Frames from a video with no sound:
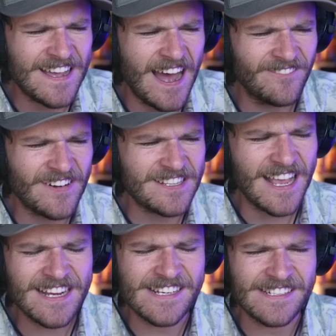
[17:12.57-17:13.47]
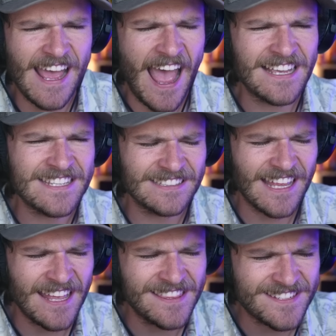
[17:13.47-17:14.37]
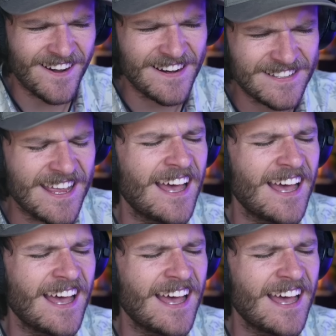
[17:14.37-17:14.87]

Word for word: the conversation, Azzyland started